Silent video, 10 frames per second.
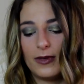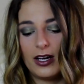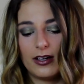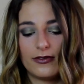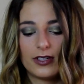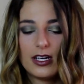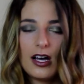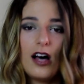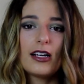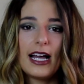of
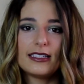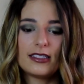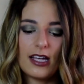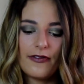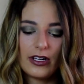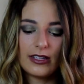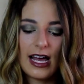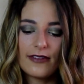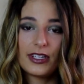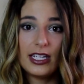all kinds of stuff, and a
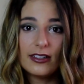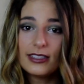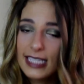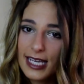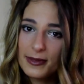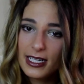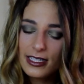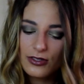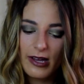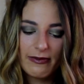lot of Kiehl's came in
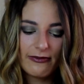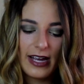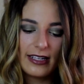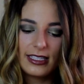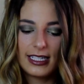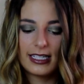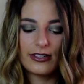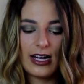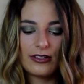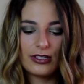it. So I've been finally getting
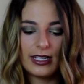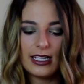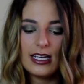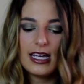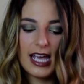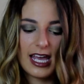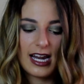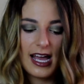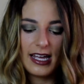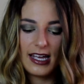around to it,
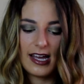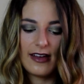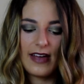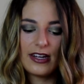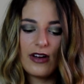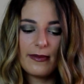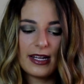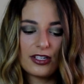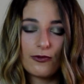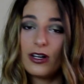and I know I
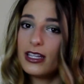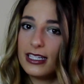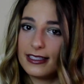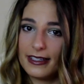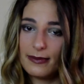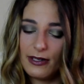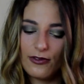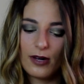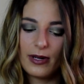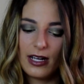mentioned one of these things
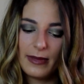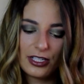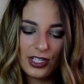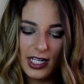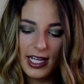before, but I'll mention